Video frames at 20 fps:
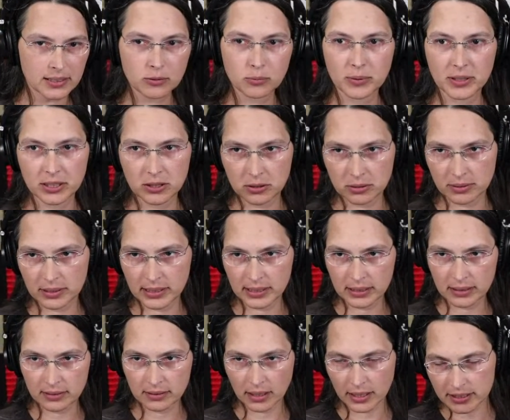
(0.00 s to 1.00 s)
We do the
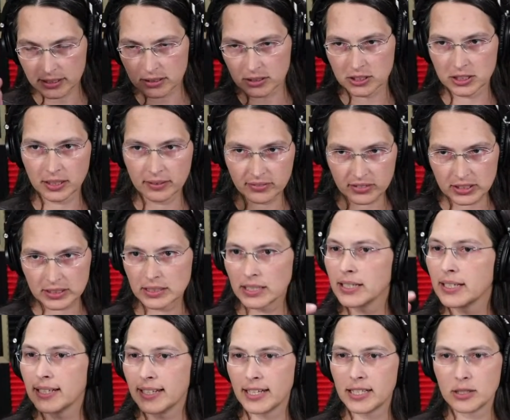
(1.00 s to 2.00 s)
logical shifts,
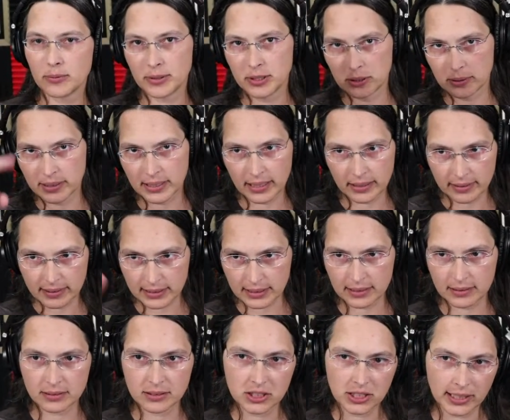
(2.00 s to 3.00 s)
and then we do the carry
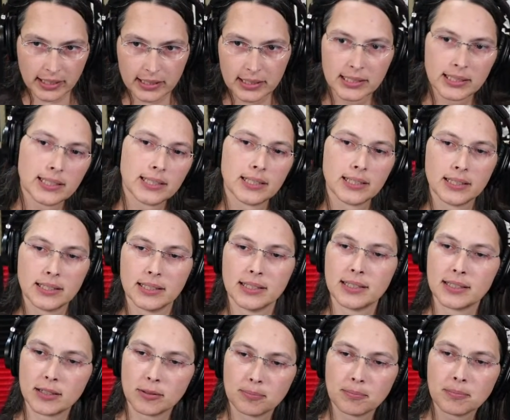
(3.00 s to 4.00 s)
set check,
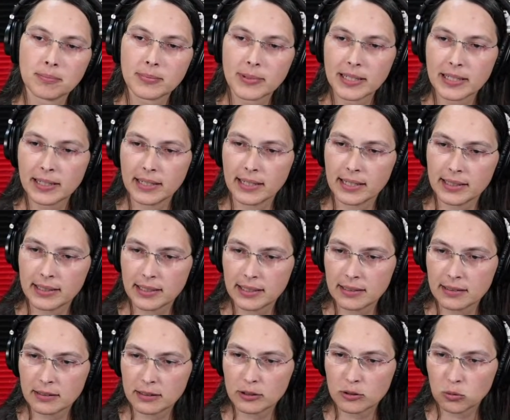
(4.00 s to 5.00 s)
and
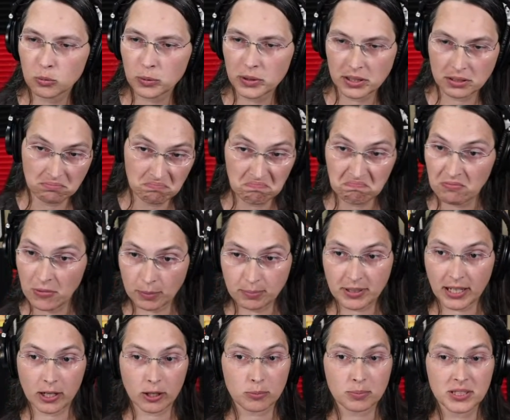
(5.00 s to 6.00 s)
then we update
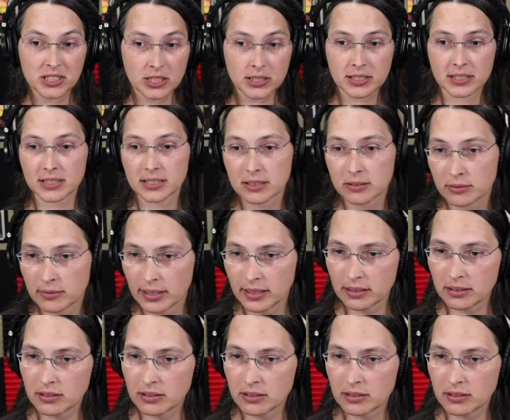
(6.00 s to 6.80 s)
our positions, right?